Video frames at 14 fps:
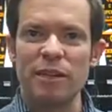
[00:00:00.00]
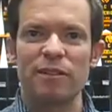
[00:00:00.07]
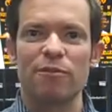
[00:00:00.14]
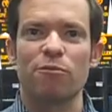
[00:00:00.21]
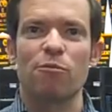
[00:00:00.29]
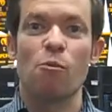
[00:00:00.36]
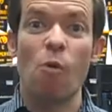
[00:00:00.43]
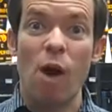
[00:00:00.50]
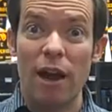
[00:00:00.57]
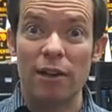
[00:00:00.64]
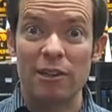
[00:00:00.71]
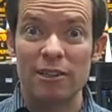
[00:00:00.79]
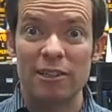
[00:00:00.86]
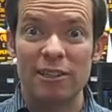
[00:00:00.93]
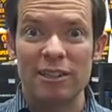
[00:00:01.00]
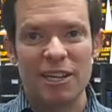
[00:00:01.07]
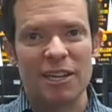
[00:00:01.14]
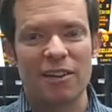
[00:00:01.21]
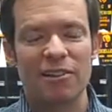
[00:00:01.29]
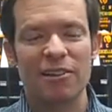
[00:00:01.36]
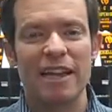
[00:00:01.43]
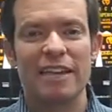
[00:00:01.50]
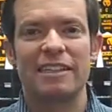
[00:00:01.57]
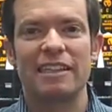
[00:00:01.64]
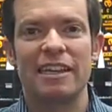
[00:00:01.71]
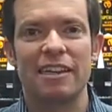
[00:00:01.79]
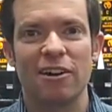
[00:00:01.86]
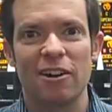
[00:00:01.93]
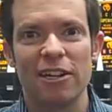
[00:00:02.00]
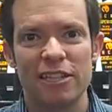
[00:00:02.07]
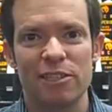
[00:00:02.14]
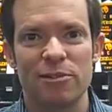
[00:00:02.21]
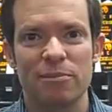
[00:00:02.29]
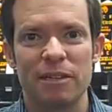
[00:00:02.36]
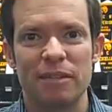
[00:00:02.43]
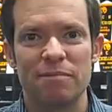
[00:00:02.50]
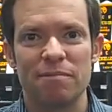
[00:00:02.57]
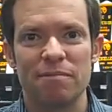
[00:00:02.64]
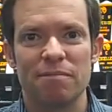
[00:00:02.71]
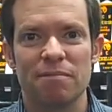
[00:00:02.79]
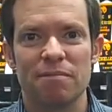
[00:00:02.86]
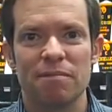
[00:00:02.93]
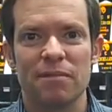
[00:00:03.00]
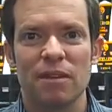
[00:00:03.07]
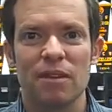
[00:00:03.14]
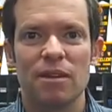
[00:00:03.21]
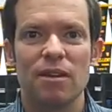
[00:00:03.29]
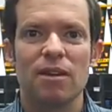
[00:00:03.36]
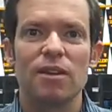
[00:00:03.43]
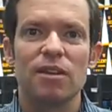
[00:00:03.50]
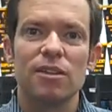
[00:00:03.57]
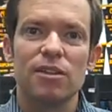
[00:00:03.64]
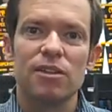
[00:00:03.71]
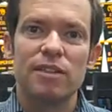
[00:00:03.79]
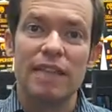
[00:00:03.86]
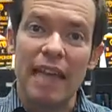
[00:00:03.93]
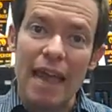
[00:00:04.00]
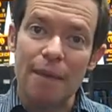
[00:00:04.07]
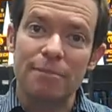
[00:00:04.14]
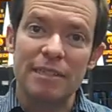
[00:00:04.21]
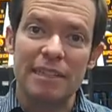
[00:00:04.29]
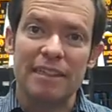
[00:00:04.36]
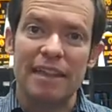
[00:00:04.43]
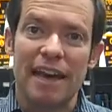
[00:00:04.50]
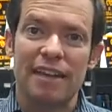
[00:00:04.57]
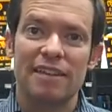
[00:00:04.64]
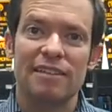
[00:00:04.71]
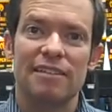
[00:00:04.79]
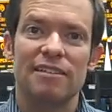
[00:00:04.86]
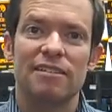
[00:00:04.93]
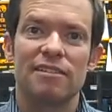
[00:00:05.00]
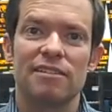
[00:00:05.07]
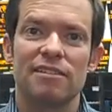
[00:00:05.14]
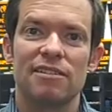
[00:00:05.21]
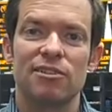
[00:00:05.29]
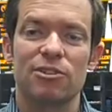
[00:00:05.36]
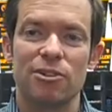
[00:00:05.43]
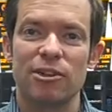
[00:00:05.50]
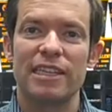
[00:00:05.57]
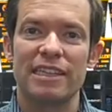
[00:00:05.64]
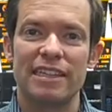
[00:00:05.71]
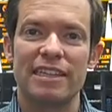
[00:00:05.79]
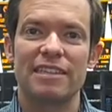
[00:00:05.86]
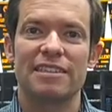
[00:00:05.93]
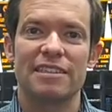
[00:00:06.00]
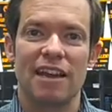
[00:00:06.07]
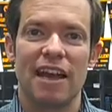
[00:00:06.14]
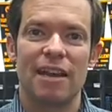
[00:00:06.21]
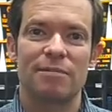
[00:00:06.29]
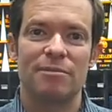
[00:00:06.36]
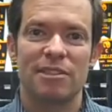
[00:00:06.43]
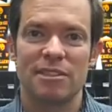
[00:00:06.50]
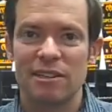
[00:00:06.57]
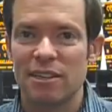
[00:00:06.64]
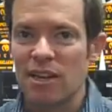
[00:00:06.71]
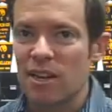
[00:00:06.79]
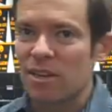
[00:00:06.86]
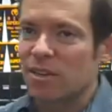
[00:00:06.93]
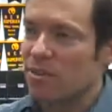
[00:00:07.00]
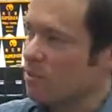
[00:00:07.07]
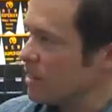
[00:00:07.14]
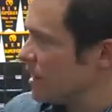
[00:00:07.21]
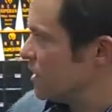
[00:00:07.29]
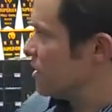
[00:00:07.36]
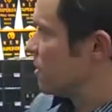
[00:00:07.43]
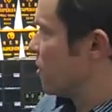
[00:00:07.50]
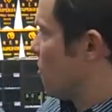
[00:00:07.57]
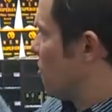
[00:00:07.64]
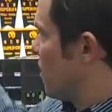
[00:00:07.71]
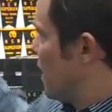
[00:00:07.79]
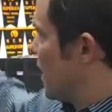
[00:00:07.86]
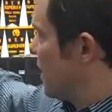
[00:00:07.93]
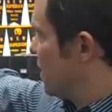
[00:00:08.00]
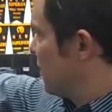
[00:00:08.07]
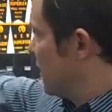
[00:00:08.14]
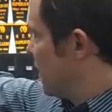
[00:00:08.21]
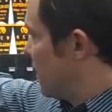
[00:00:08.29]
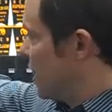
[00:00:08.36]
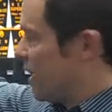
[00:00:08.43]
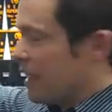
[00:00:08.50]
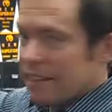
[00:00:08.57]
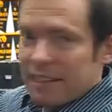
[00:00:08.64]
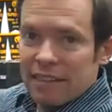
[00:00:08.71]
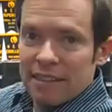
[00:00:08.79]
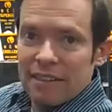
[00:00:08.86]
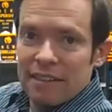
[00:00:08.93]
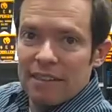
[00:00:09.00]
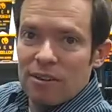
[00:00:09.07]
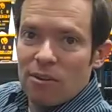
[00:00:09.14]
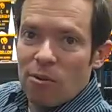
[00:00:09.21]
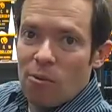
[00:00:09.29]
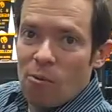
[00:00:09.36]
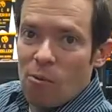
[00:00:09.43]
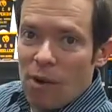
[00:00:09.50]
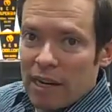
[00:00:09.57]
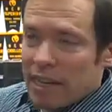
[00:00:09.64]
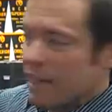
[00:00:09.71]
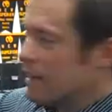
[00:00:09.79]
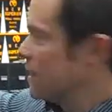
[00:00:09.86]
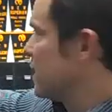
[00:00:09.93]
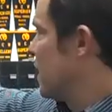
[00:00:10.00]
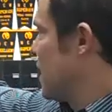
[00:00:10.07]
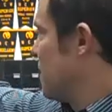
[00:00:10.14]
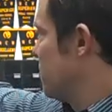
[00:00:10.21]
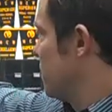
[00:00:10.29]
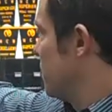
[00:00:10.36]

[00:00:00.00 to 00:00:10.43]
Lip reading: of water collecting in our instrument. To empty that during these times, you need to go ahead and one at a time,